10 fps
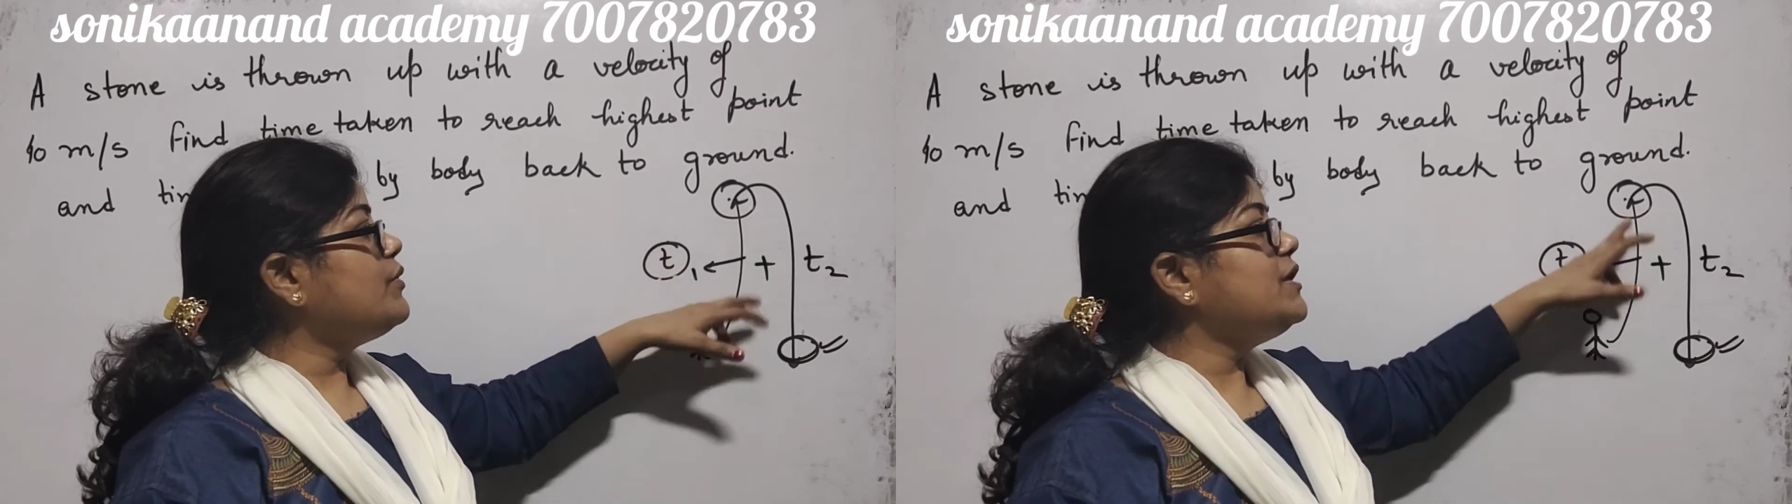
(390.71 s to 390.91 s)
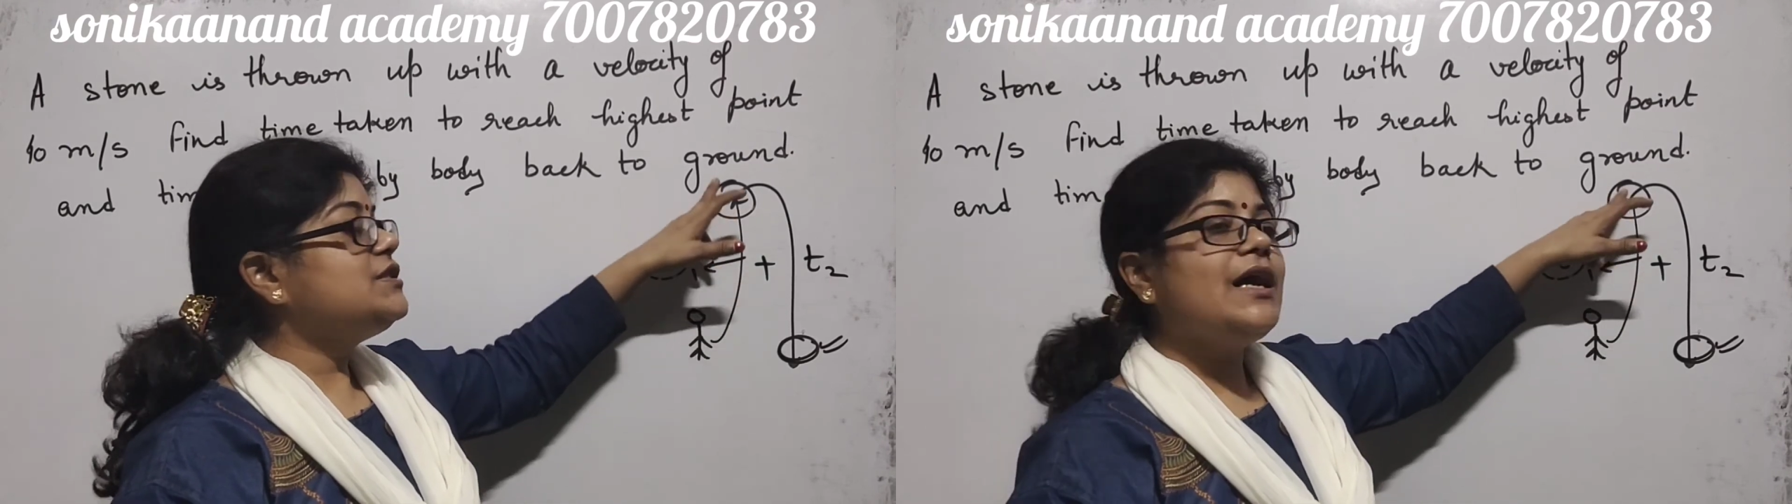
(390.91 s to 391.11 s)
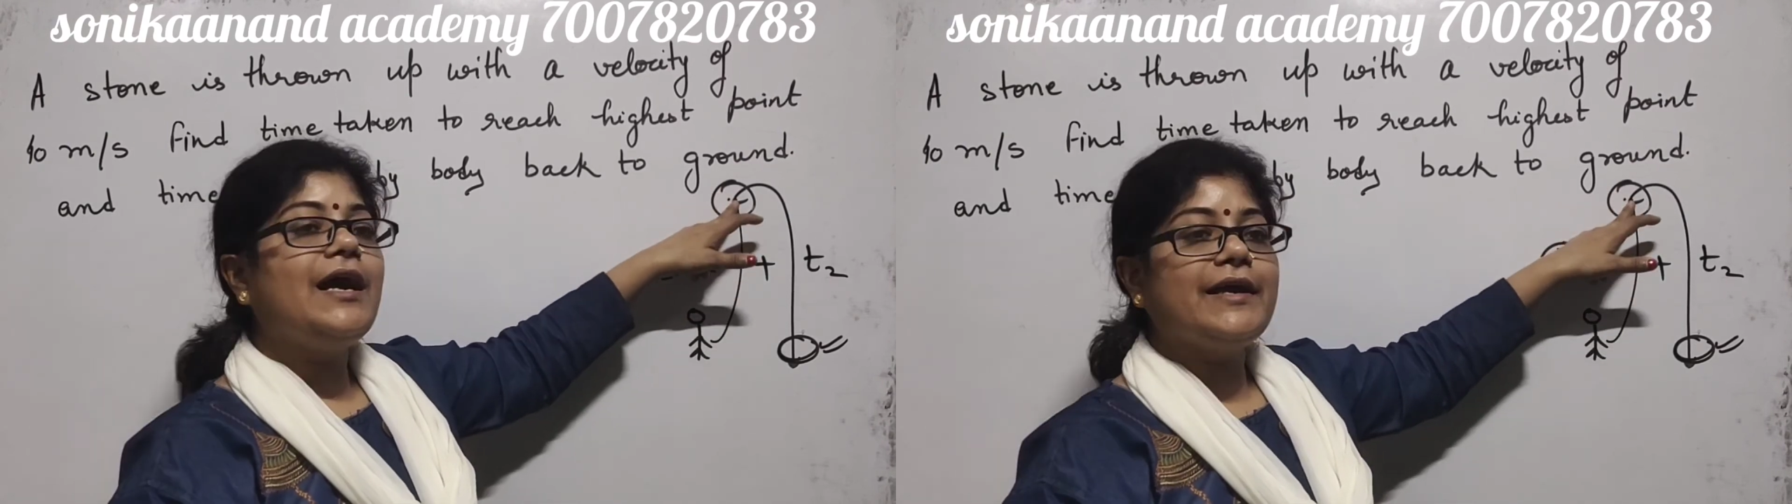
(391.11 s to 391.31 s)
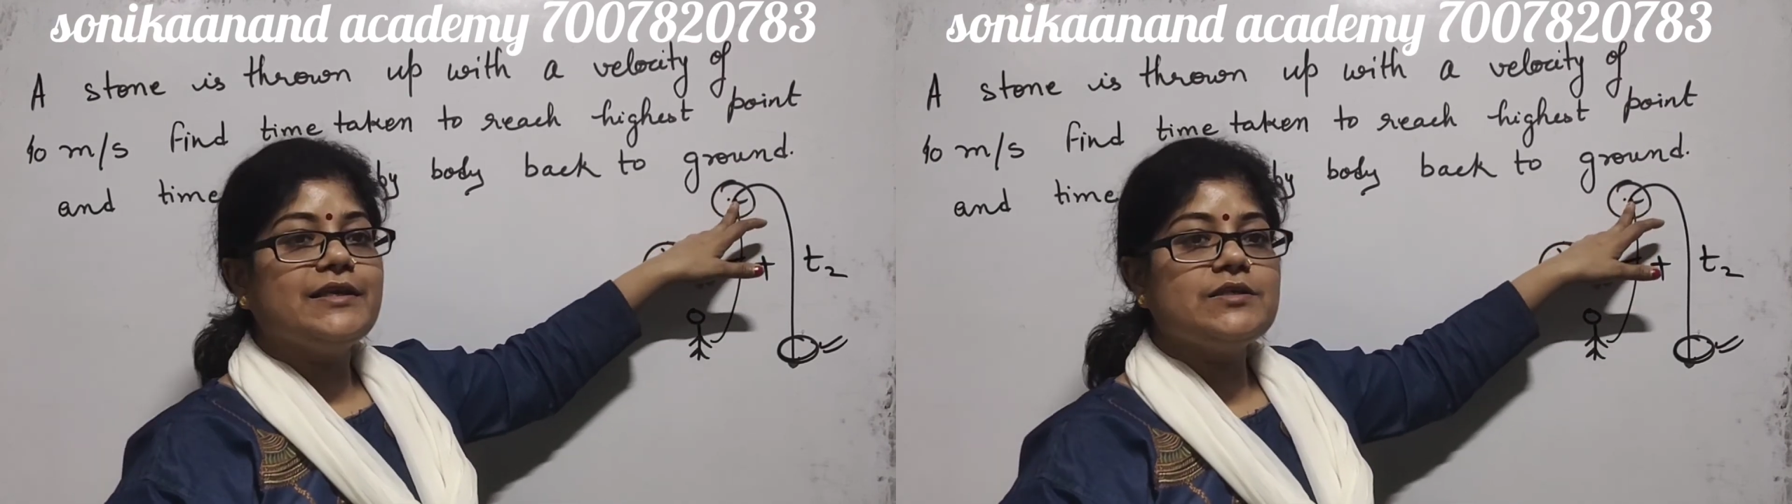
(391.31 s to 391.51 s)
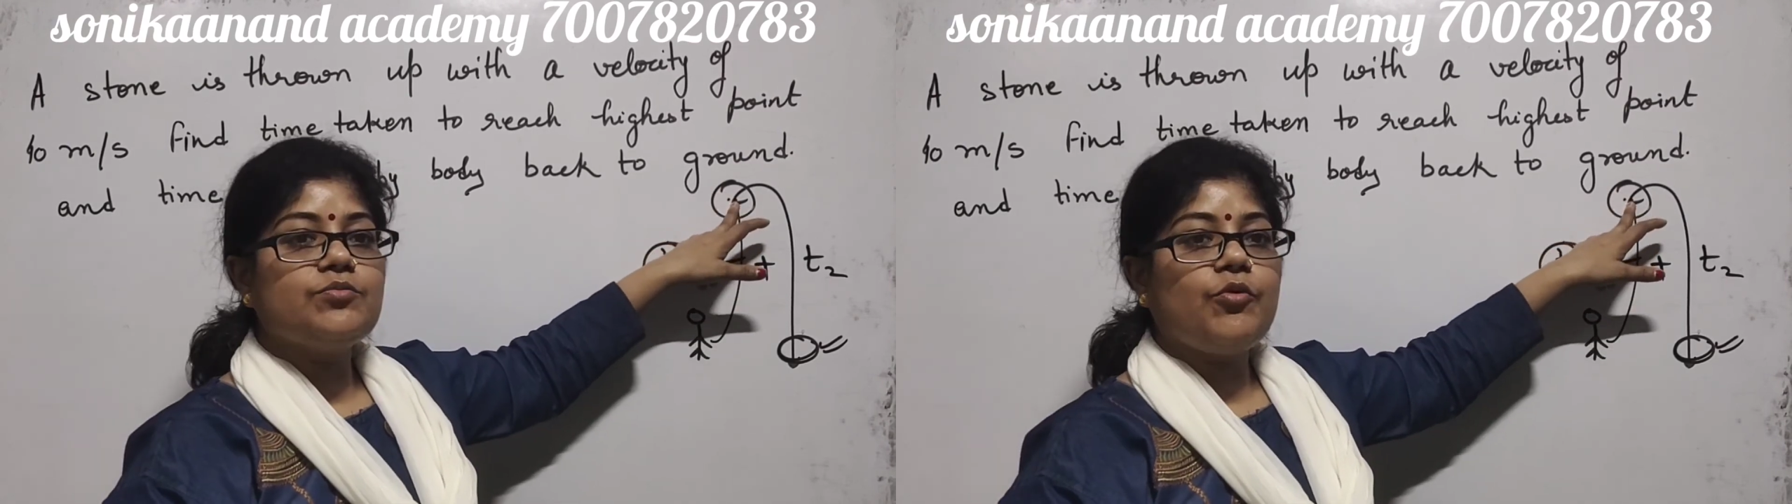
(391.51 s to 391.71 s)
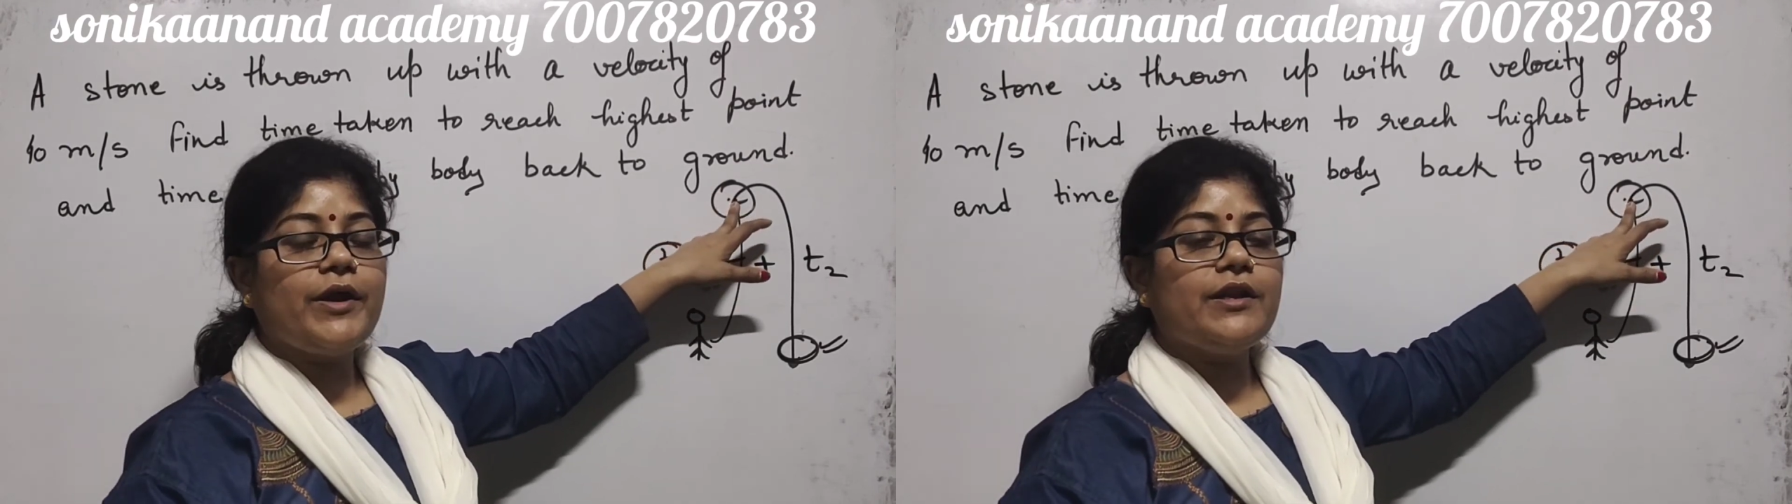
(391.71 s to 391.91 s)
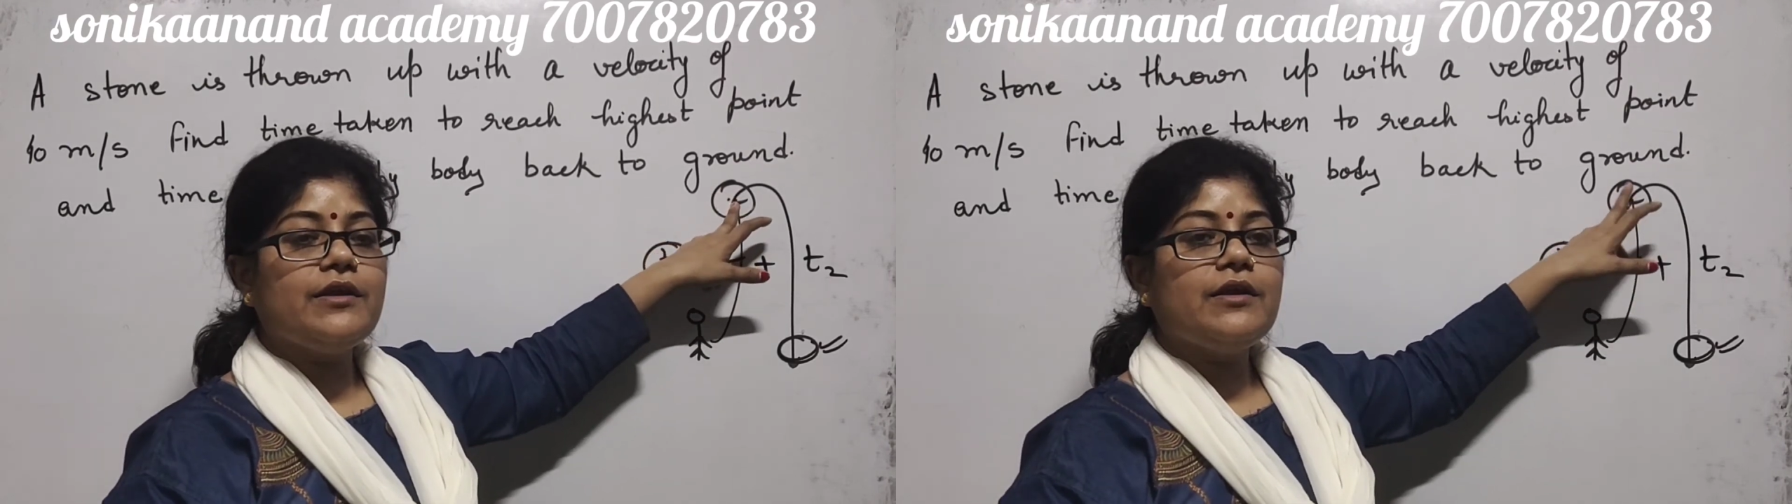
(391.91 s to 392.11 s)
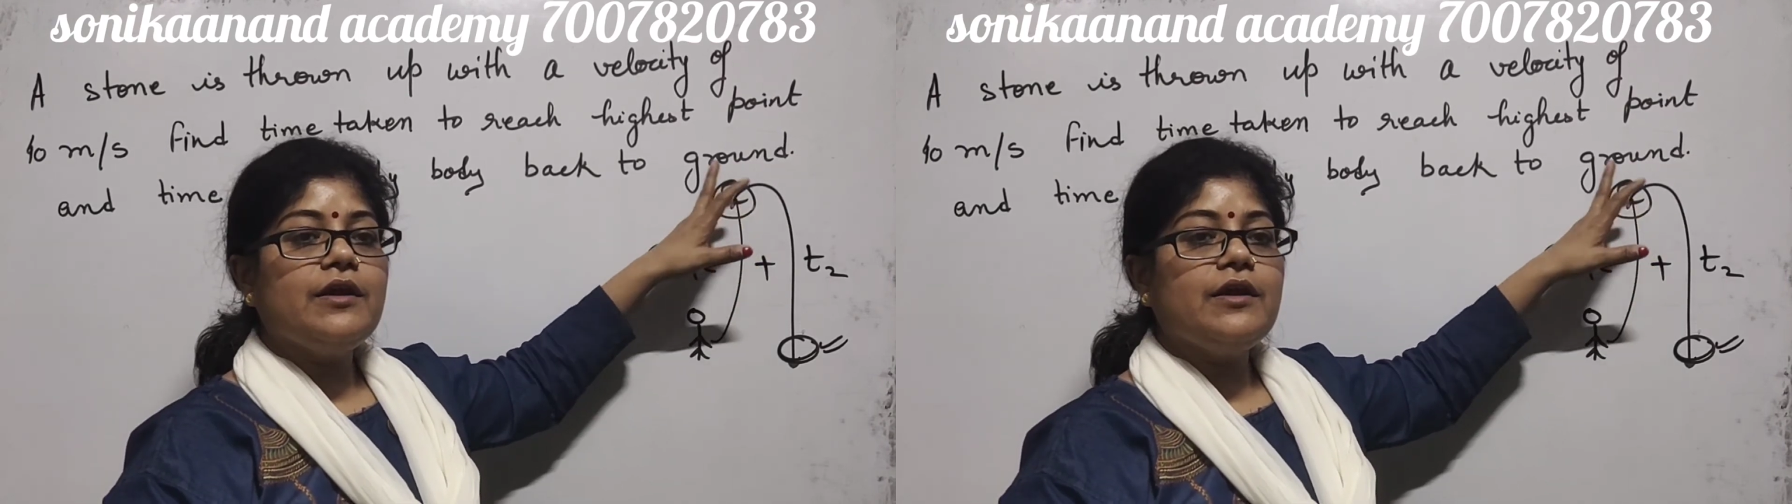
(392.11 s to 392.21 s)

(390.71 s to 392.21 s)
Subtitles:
reach the highest point,